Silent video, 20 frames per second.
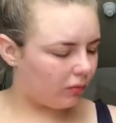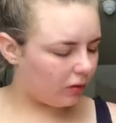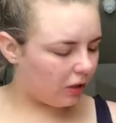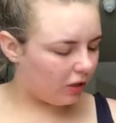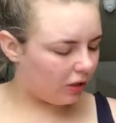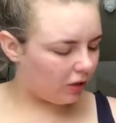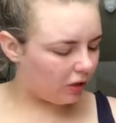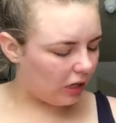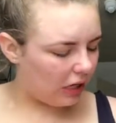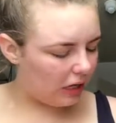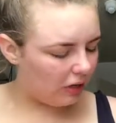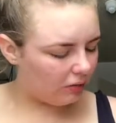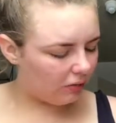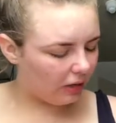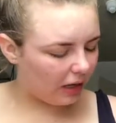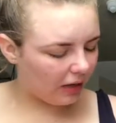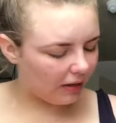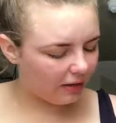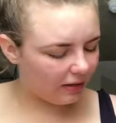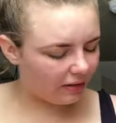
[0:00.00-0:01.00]
I don't know,
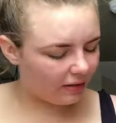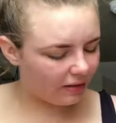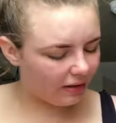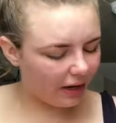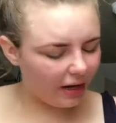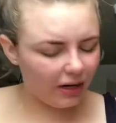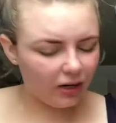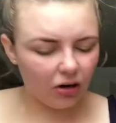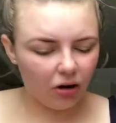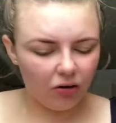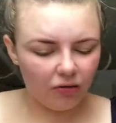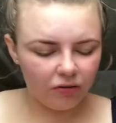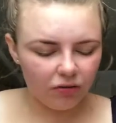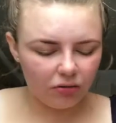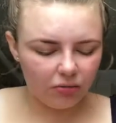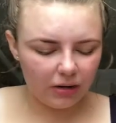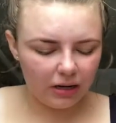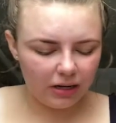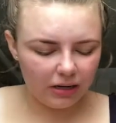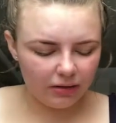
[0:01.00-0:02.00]
get the stain off
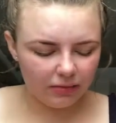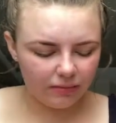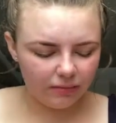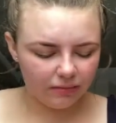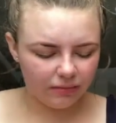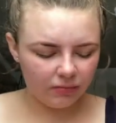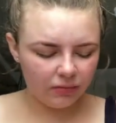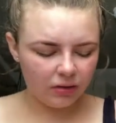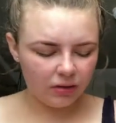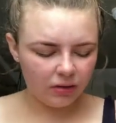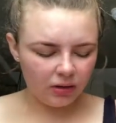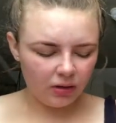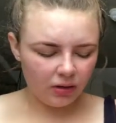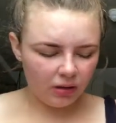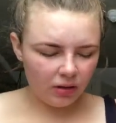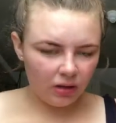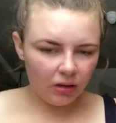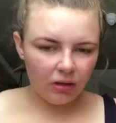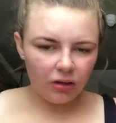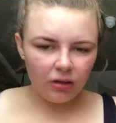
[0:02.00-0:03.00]
somehow.
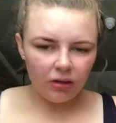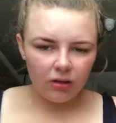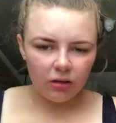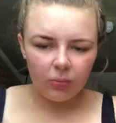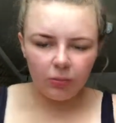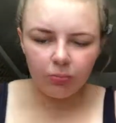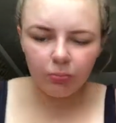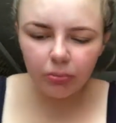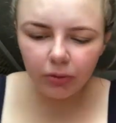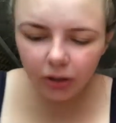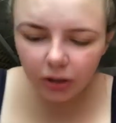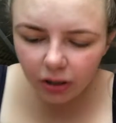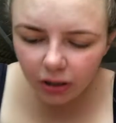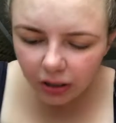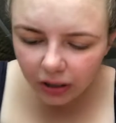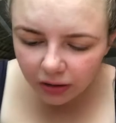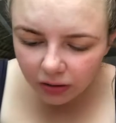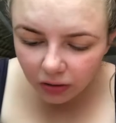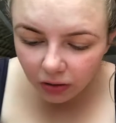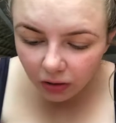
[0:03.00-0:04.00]
But
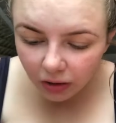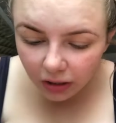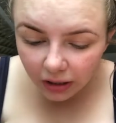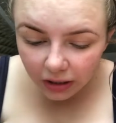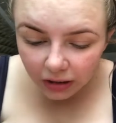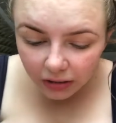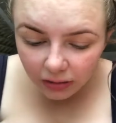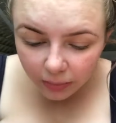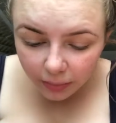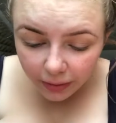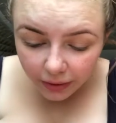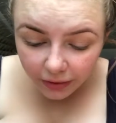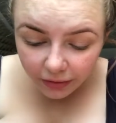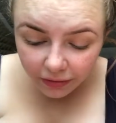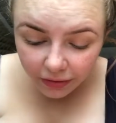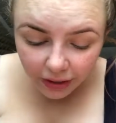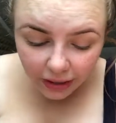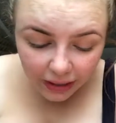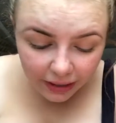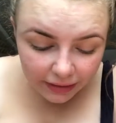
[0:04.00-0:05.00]
it's done it to both
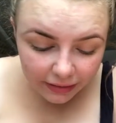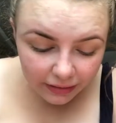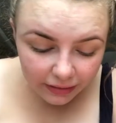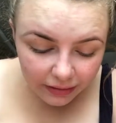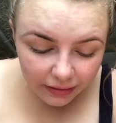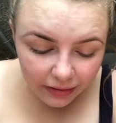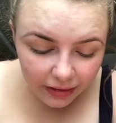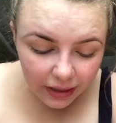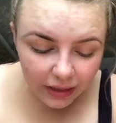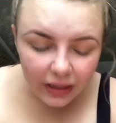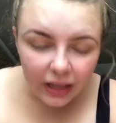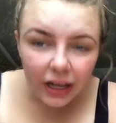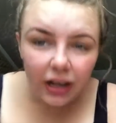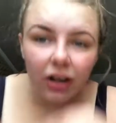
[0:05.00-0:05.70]
hands and they